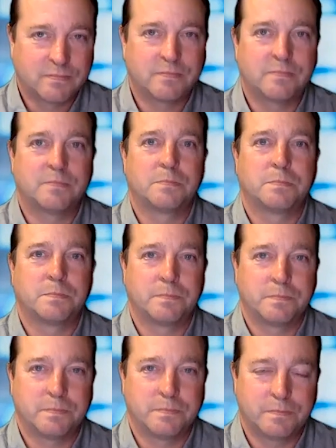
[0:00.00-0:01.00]

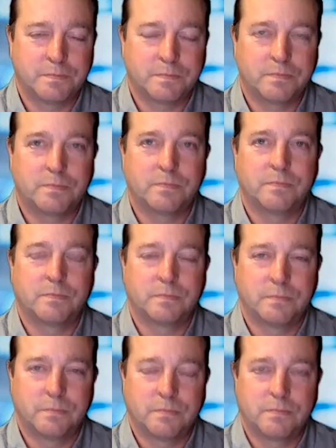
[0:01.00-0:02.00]

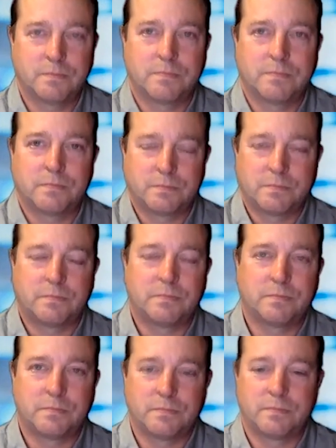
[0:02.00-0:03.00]

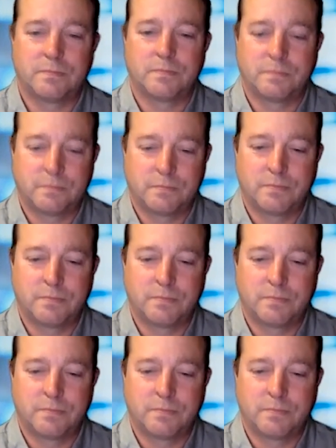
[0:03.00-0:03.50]
The person shown says nothing.